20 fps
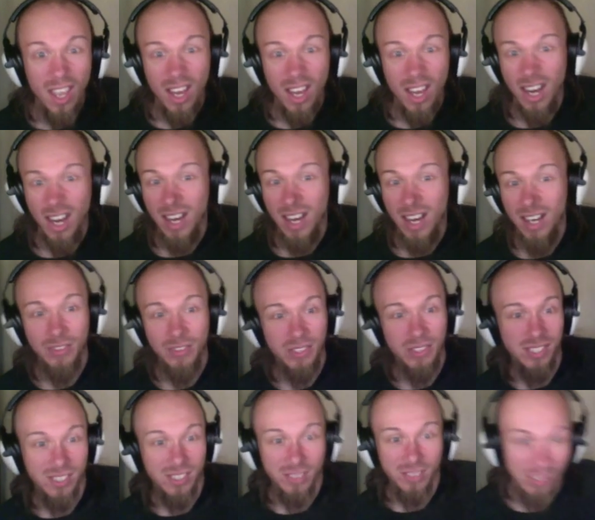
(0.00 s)
I have
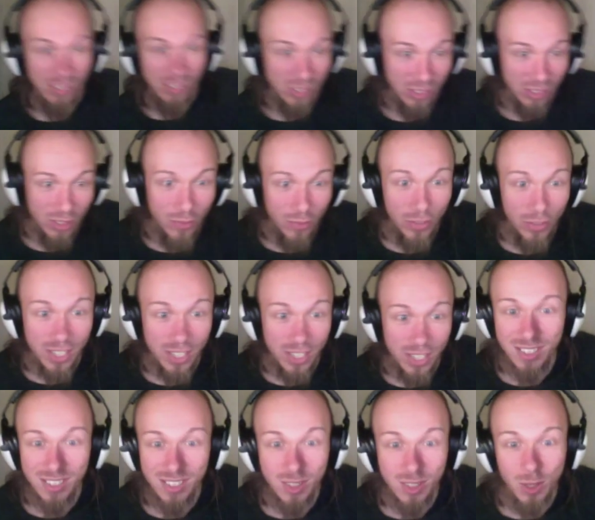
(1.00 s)
to confess that
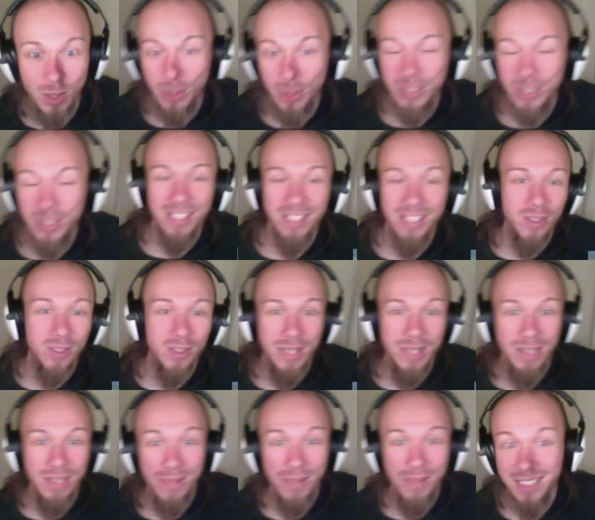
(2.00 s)
Scott posted this, not me. I'm
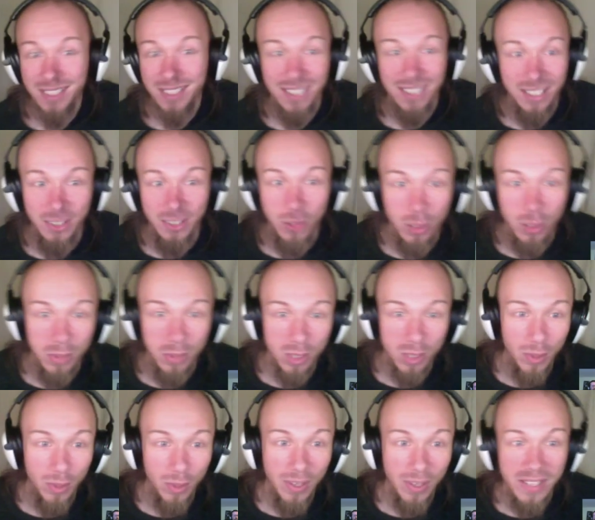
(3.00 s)
guessing. I don't know much more
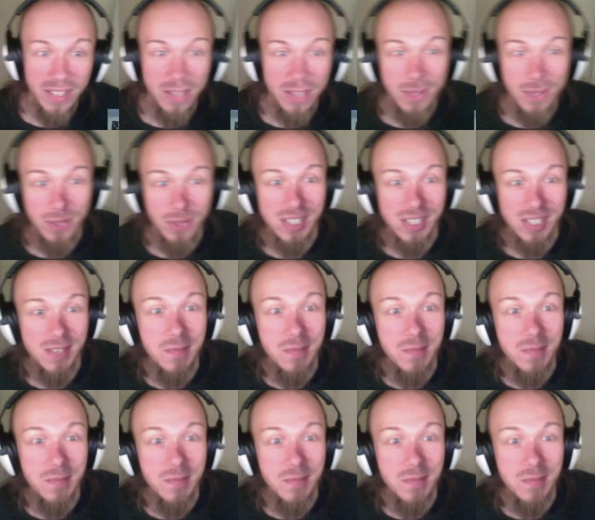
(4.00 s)
than that about it.